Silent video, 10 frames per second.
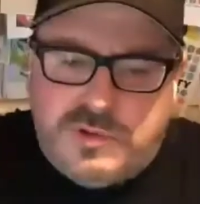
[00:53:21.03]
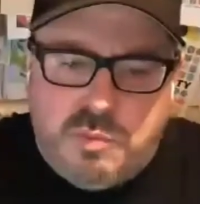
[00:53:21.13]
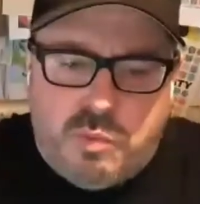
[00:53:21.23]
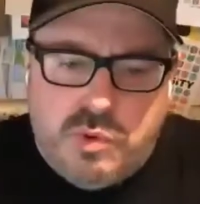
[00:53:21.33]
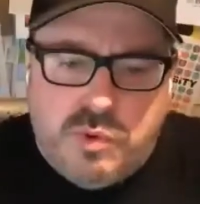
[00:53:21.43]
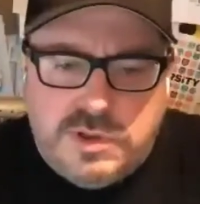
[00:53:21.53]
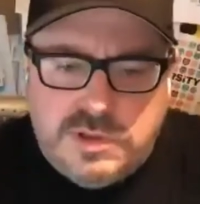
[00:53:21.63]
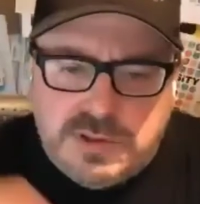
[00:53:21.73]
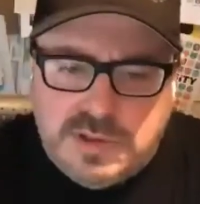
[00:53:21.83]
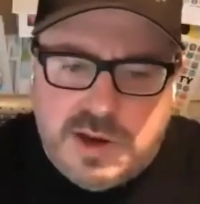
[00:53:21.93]
and
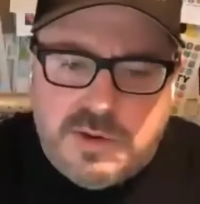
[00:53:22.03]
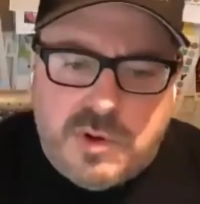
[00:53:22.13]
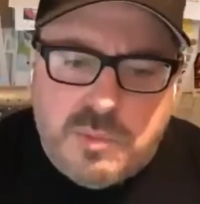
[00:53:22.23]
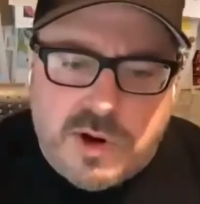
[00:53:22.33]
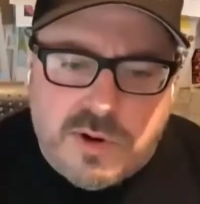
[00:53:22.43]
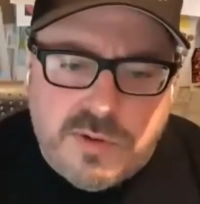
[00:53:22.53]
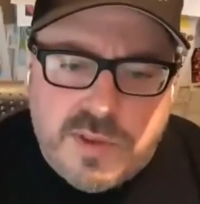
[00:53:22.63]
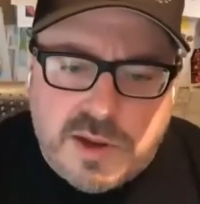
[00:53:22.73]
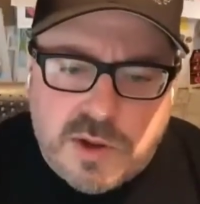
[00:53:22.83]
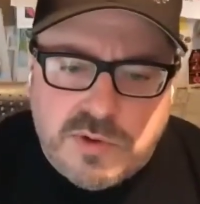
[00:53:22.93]
ruins and everywhere. And
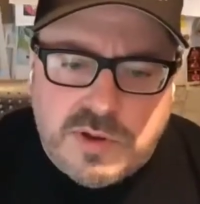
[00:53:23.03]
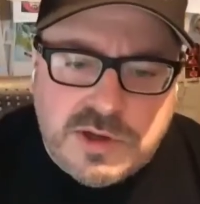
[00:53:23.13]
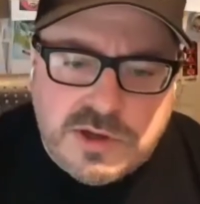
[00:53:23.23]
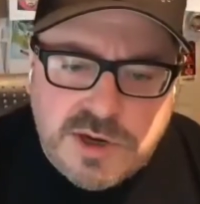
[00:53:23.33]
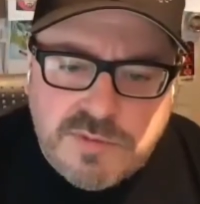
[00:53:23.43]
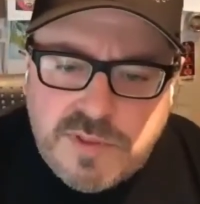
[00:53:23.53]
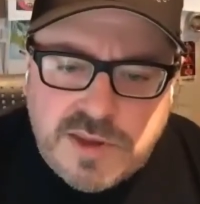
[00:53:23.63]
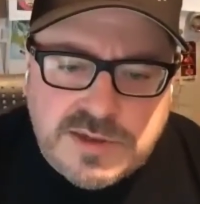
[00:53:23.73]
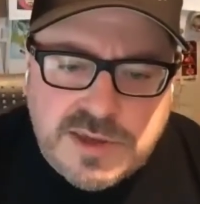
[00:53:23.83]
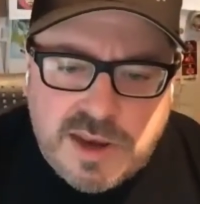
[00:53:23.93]
they go to the chief and
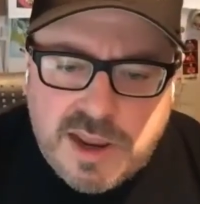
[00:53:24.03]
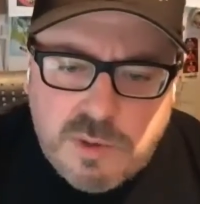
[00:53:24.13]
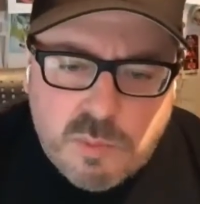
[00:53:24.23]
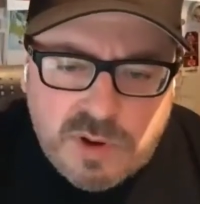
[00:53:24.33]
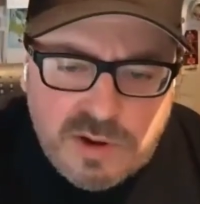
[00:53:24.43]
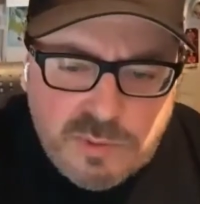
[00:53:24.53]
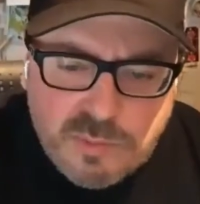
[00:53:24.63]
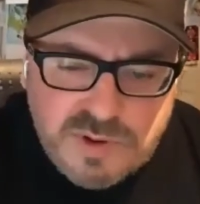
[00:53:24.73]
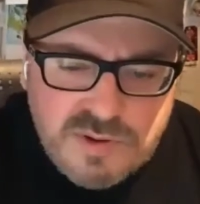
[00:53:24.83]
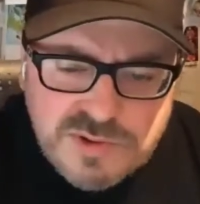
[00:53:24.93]
they said, "Hey, what
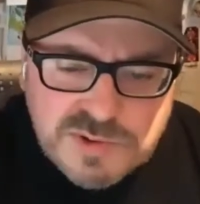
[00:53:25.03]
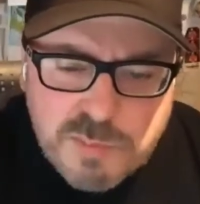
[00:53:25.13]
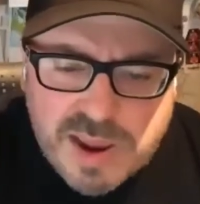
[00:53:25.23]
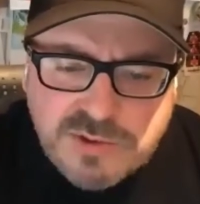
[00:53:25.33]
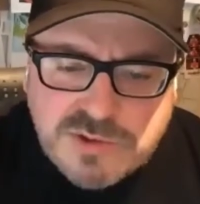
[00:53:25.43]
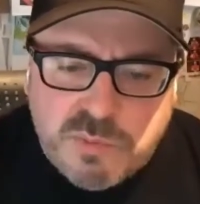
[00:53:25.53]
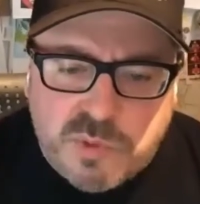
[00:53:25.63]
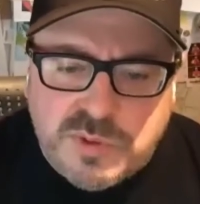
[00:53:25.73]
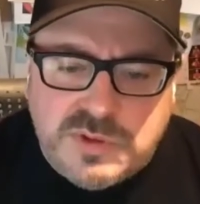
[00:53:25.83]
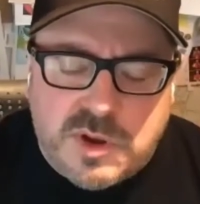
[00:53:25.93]
are those mounds and
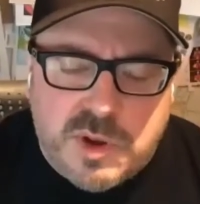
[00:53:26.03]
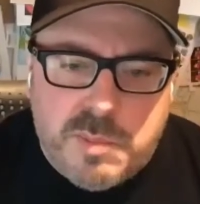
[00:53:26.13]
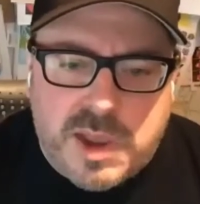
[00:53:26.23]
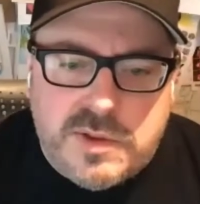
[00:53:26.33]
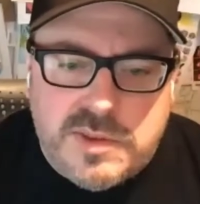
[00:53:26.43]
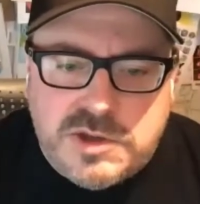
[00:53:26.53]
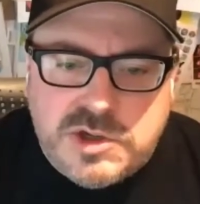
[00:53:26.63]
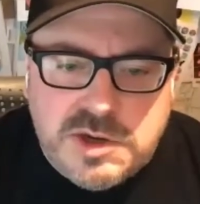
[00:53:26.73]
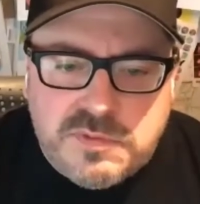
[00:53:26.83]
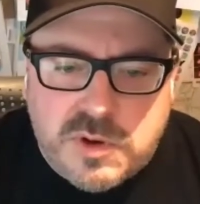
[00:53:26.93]
ruins all about?" And the
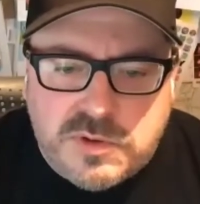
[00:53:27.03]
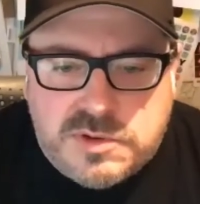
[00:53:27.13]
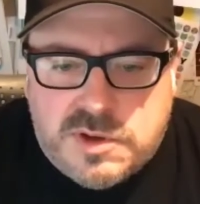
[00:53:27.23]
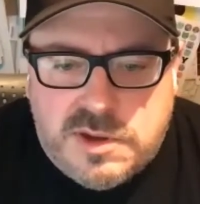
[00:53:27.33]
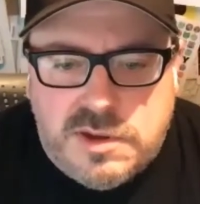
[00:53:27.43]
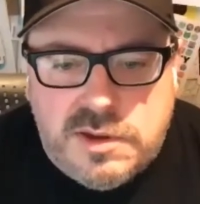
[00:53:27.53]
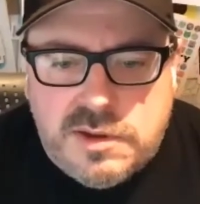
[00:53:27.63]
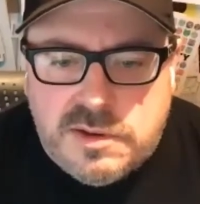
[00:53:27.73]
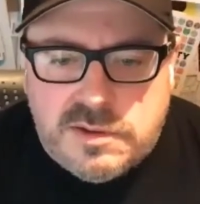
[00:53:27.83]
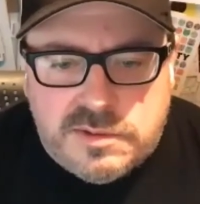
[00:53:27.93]
chief goes,
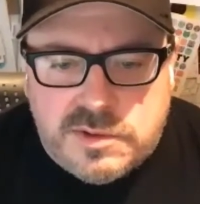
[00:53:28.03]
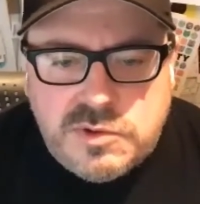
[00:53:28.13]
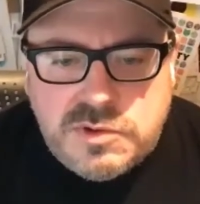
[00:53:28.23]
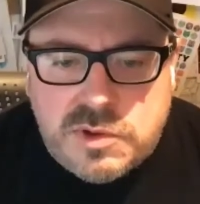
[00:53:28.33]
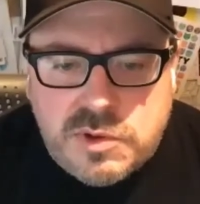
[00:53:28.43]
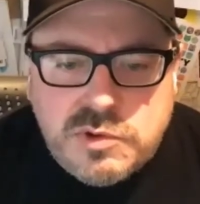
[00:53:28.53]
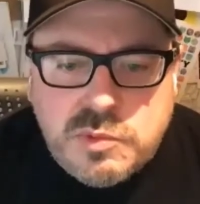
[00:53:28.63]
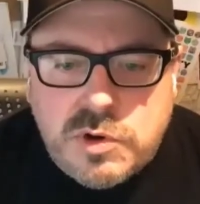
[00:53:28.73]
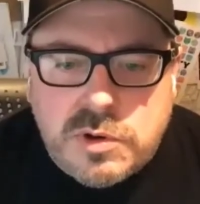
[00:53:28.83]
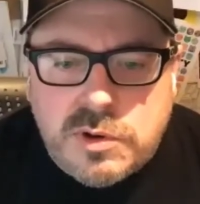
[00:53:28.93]
those
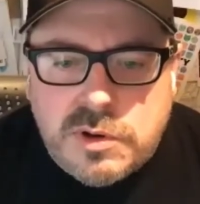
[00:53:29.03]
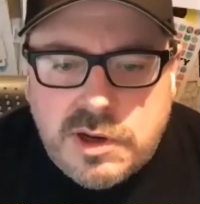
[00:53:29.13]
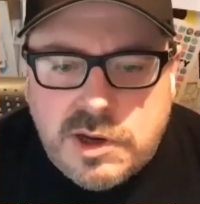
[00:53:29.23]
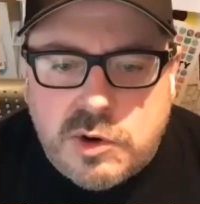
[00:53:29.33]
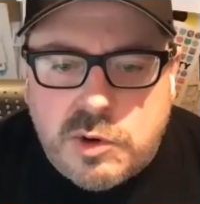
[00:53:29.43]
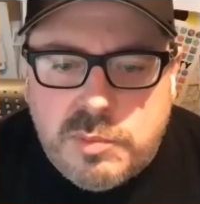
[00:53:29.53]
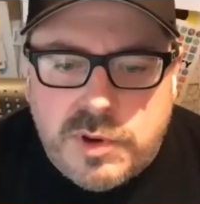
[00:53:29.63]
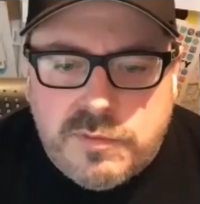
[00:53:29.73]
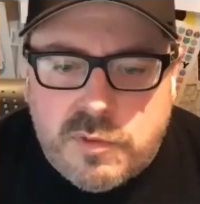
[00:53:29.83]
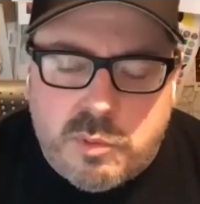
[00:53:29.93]
were here
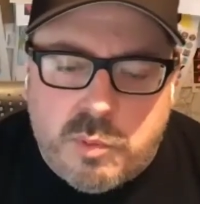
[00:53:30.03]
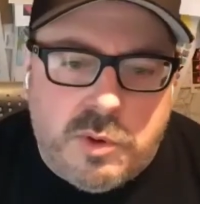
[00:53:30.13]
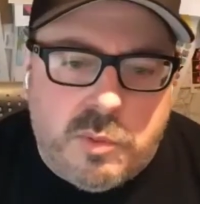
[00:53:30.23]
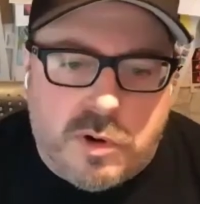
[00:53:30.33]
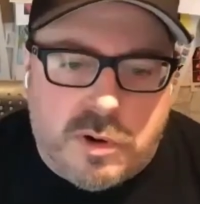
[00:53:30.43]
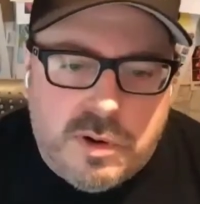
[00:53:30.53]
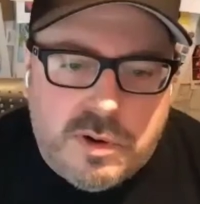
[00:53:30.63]
before we were.